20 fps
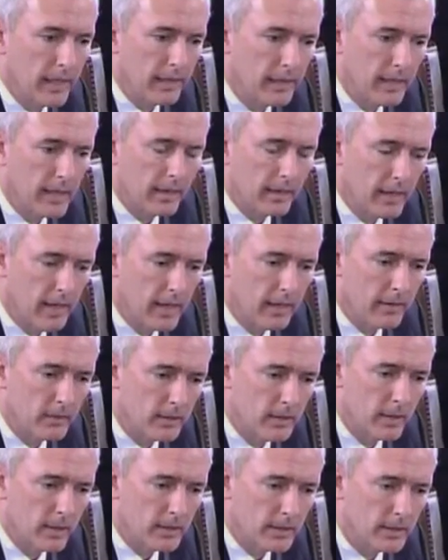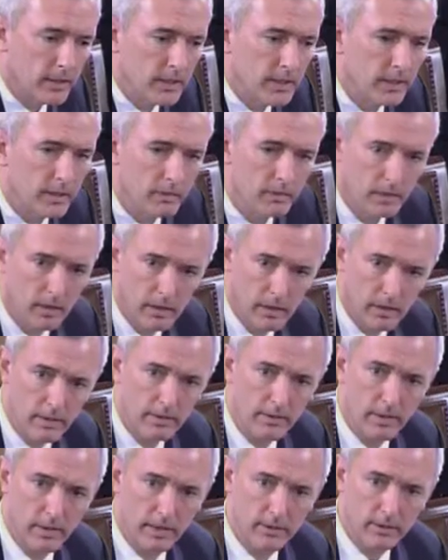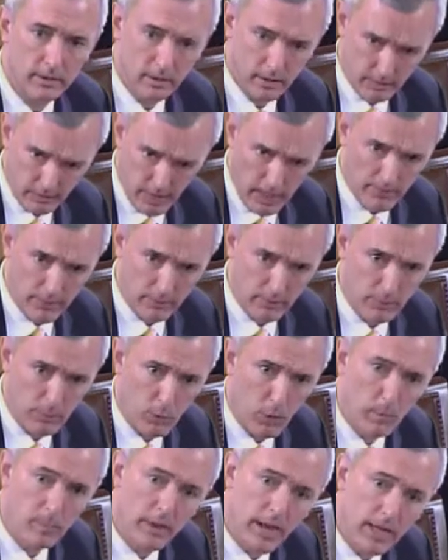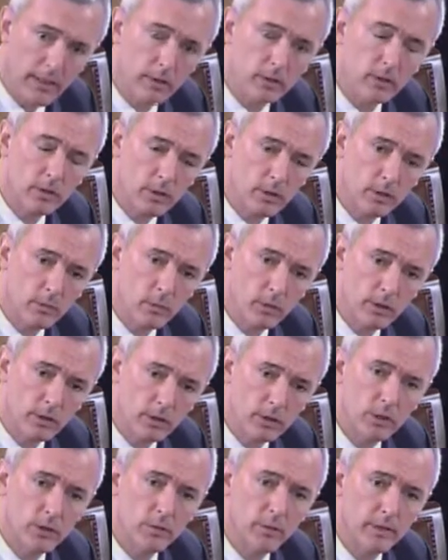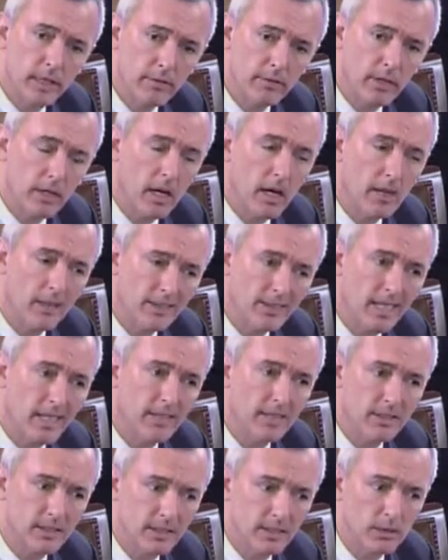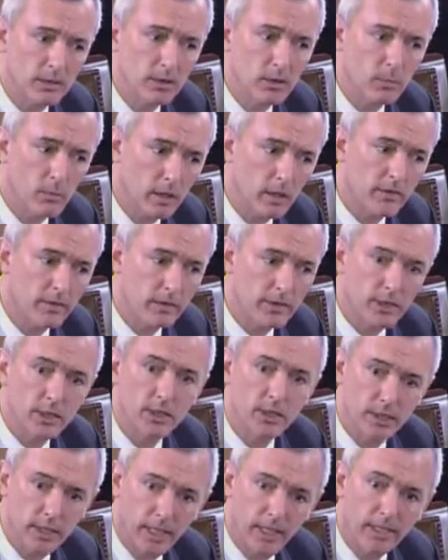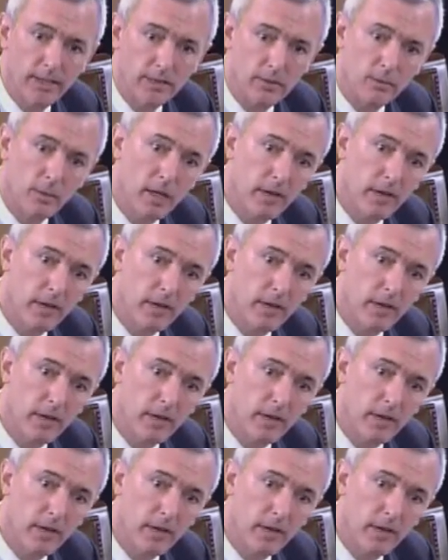that, and I would like to hear, have you report back to us what you're doing in that regard, because that is a somewhat of a sea change from